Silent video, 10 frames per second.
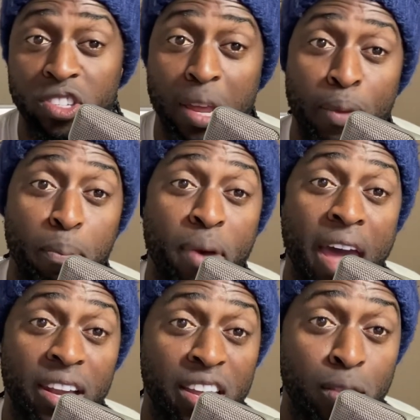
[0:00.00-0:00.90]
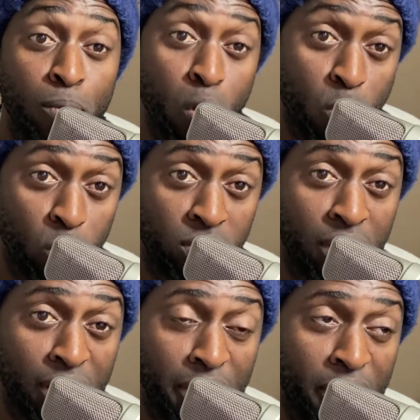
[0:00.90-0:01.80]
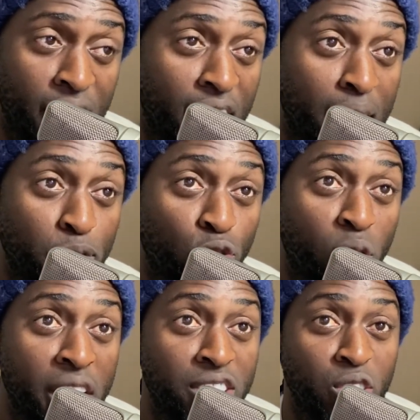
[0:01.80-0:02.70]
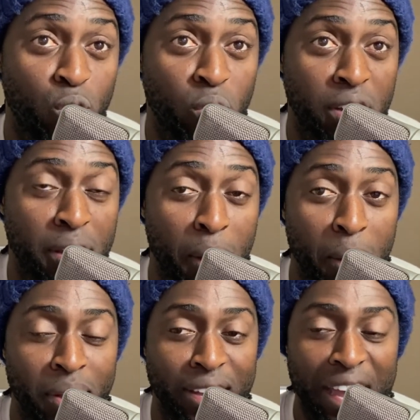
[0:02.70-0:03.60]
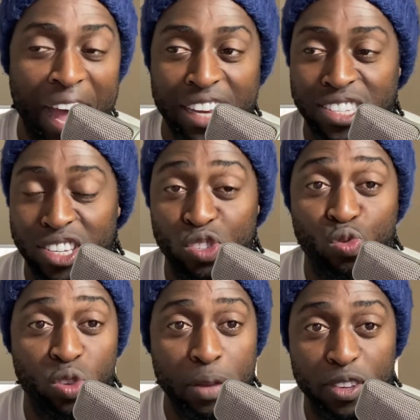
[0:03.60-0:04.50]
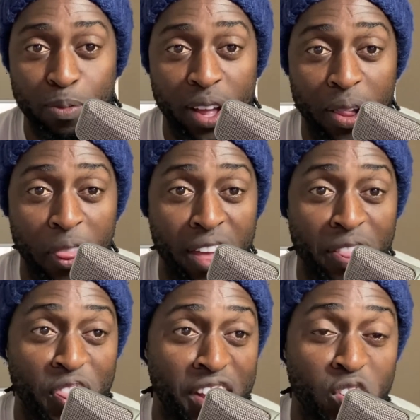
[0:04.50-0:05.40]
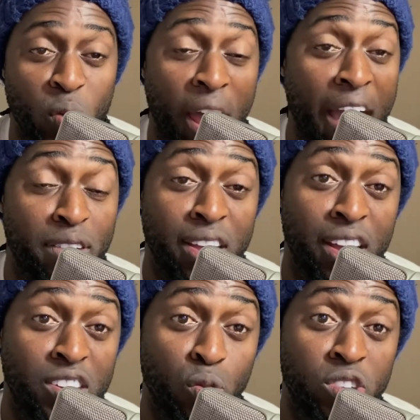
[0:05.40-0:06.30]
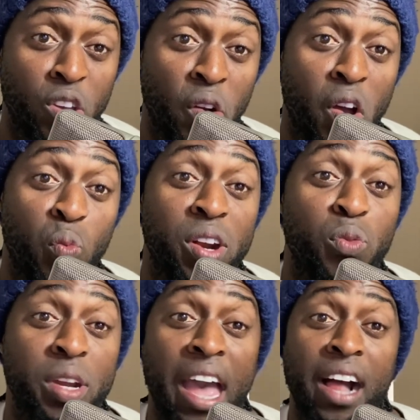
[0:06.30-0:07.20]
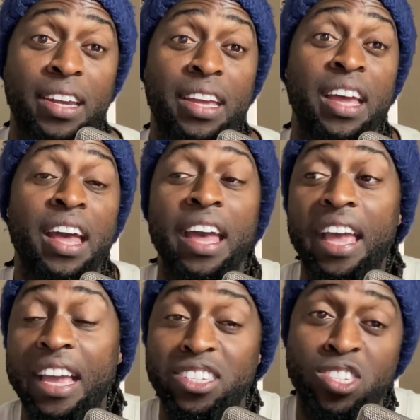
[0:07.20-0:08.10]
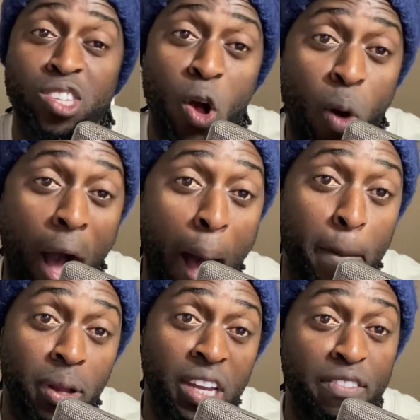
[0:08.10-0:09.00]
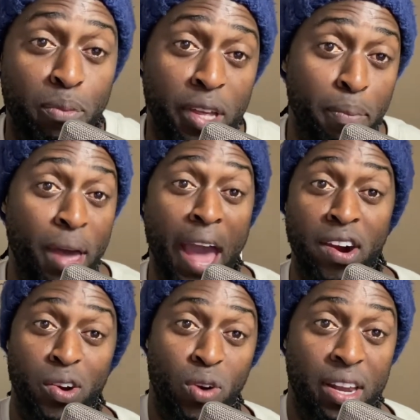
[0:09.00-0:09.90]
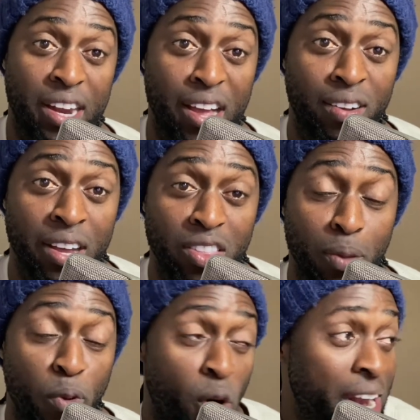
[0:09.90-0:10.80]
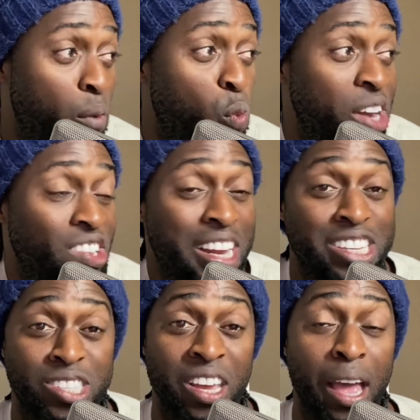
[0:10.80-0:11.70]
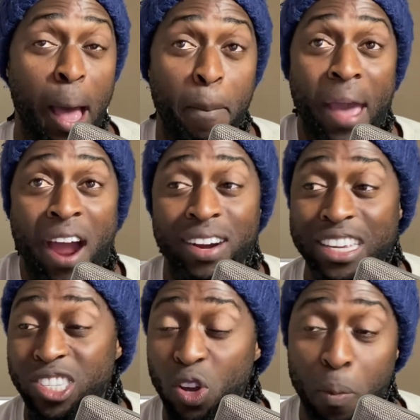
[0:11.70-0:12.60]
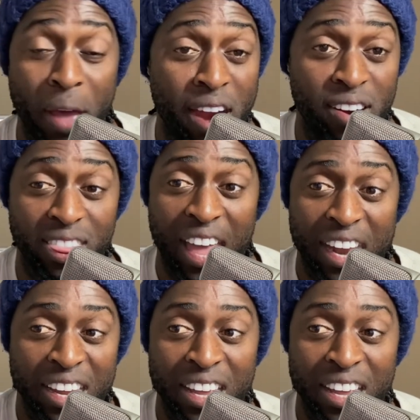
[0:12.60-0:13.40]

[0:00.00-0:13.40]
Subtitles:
see me battling the Momos. I'm trying to cast this dream spell that they don't have any idea what's going on, when in reality, it's so unbelievably apparent right now. The point at which it is apparent is so apparent that